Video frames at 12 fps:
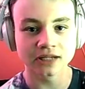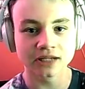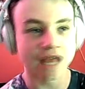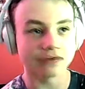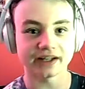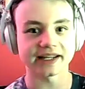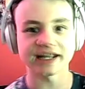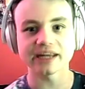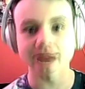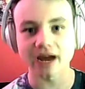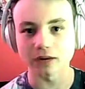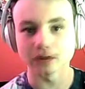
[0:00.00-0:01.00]
But it came
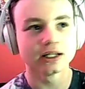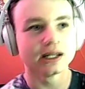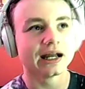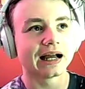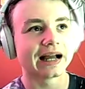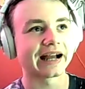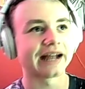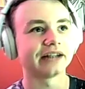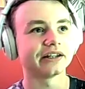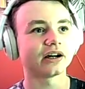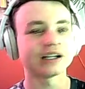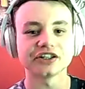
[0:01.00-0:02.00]
out and
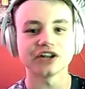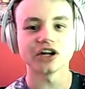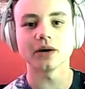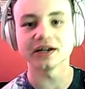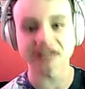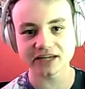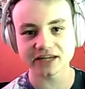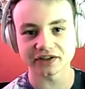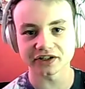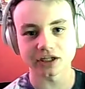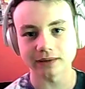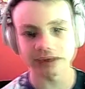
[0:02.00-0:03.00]
I had no idea it would
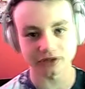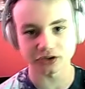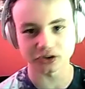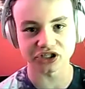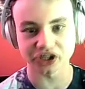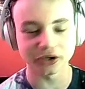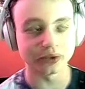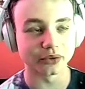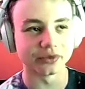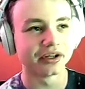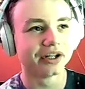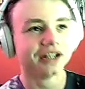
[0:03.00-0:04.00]
come out so soon.